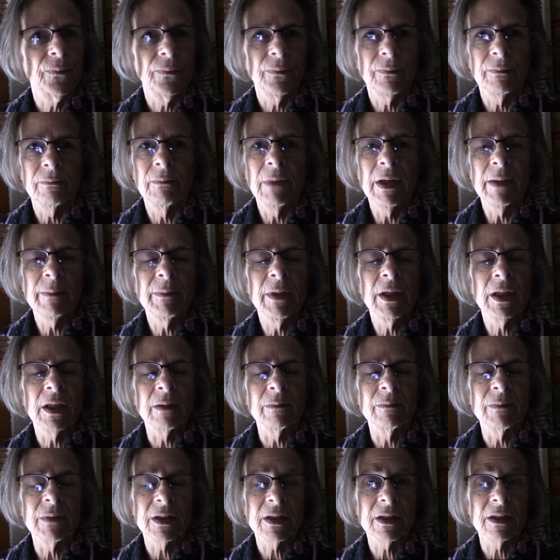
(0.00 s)
might make a
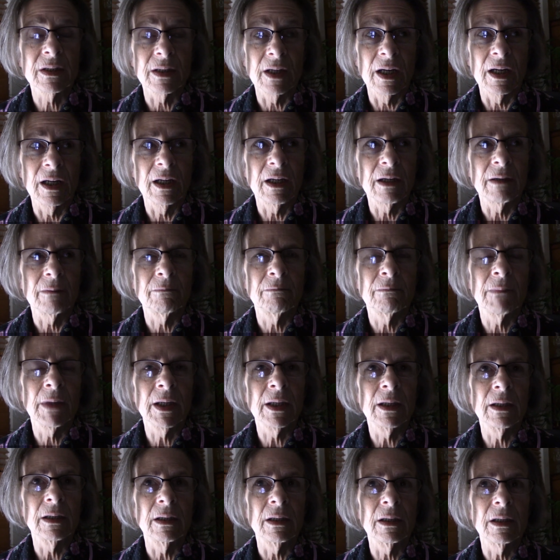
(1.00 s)
mistake,
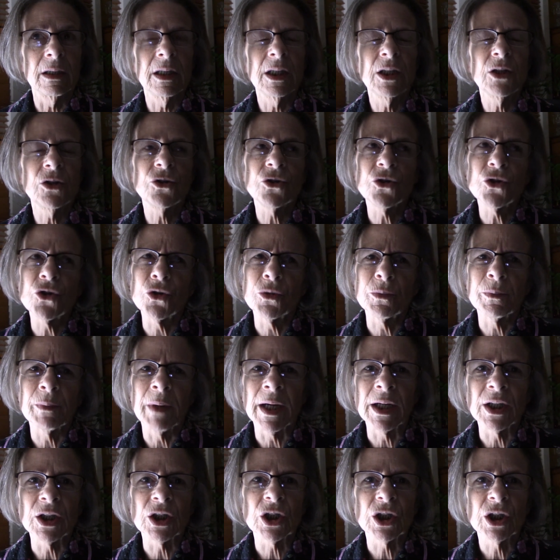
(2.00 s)
might eat too
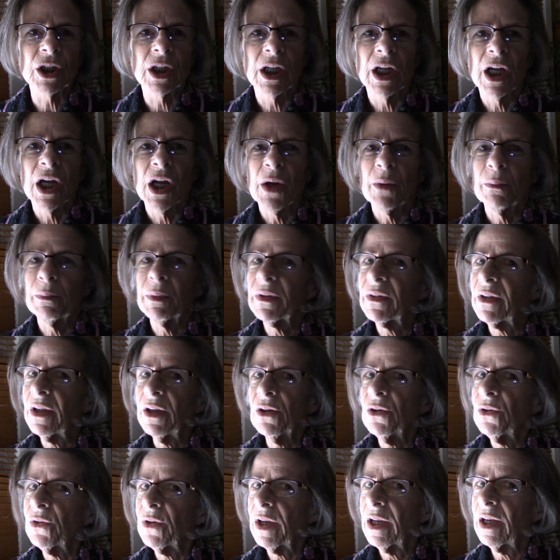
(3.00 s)
much, but they
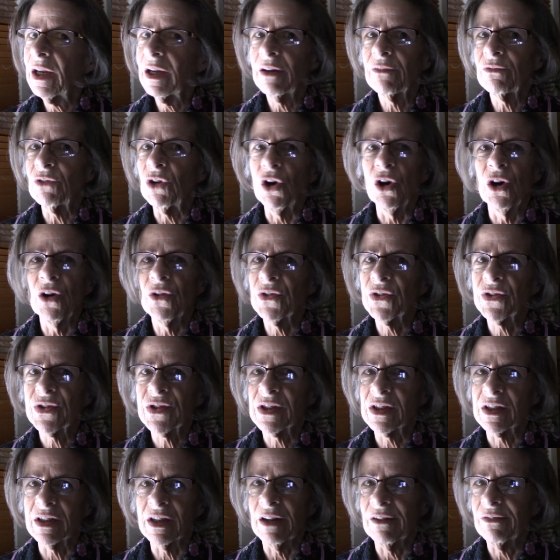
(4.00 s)
don't have all the
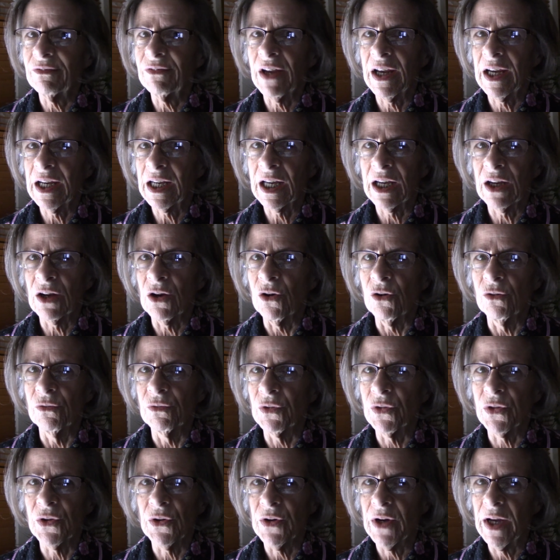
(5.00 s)
stuff hanging over
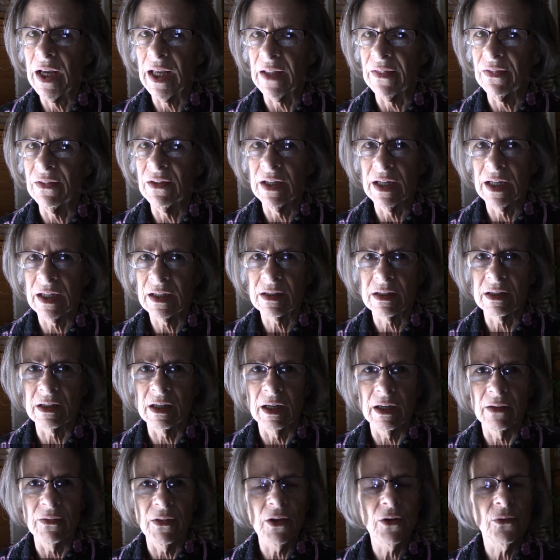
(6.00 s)
their head the next
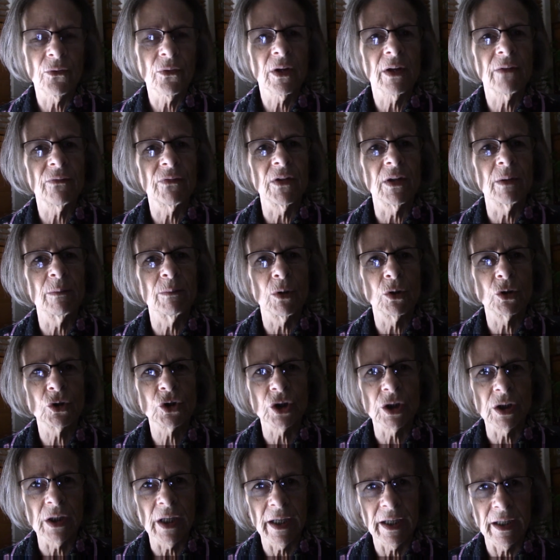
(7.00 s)
day. They don't have the
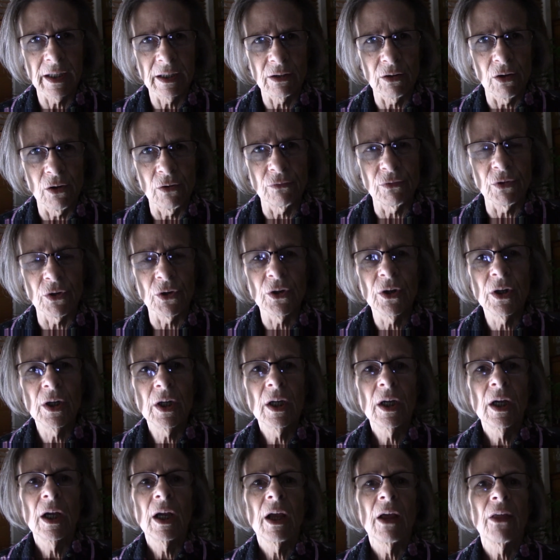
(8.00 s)
emotional hangover
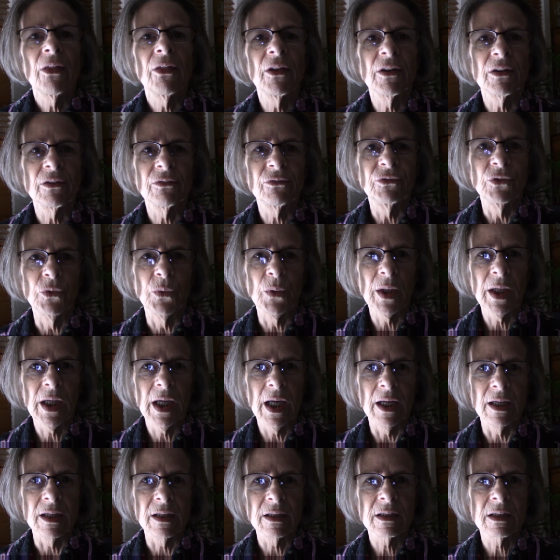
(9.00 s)
that a foodie
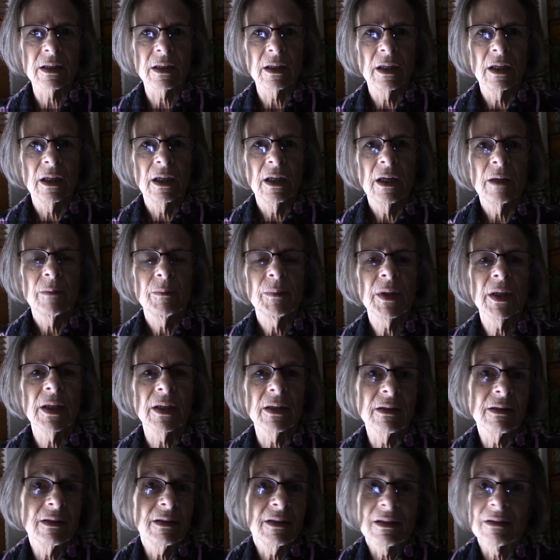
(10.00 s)
has,
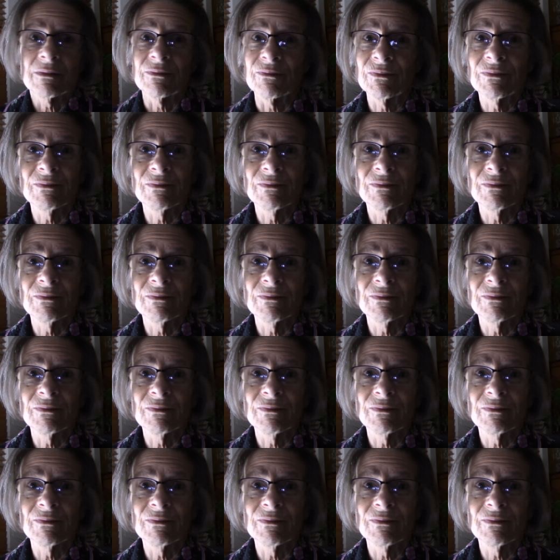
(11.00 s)
because